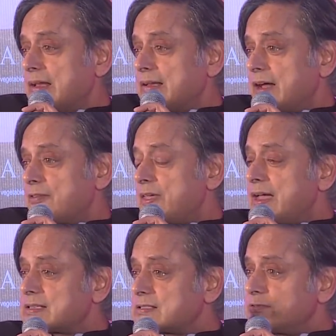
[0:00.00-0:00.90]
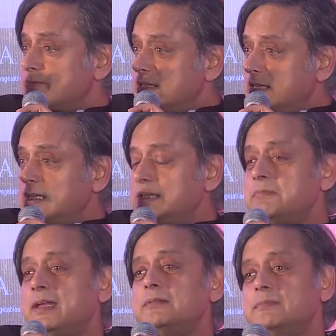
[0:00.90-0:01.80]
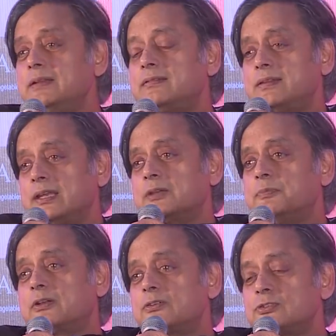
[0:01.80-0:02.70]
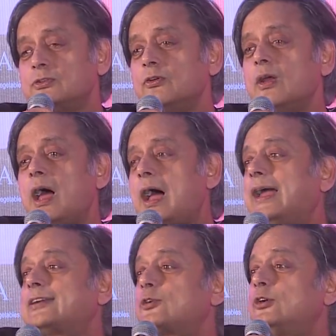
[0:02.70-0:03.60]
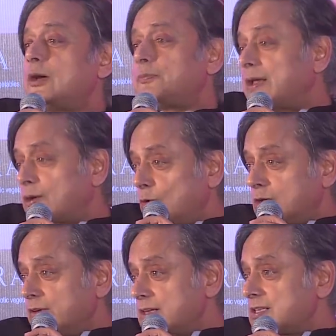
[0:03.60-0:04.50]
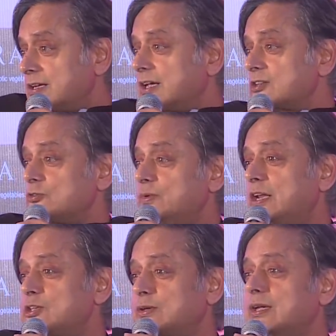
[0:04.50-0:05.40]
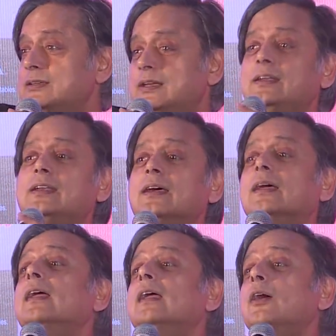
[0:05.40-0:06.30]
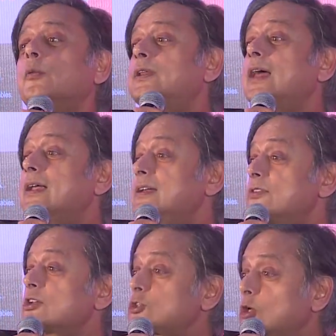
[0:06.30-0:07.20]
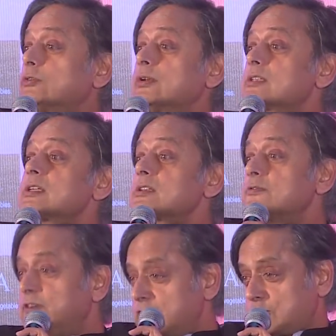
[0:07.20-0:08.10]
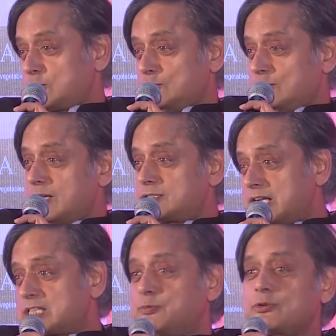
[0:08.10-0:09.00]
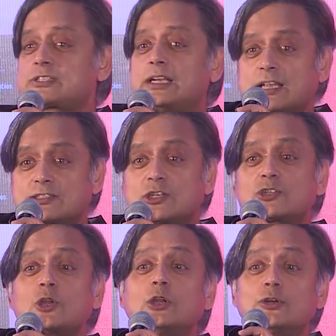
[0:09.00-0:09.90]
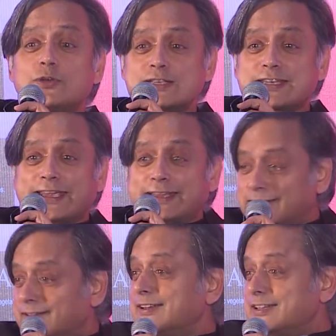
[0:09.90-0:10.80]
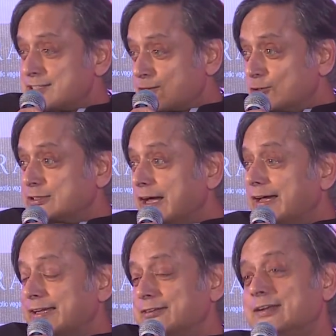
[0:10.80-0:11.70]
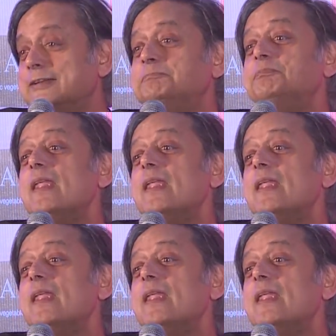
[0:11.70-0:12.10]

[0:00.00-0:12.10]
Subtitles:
Now that really made me think, because I've grown up like all of us, I guess, who've been educated in India, with the idea that tolerance is a virtue. Our textbooks tell us a tolerant king is a good guy, right?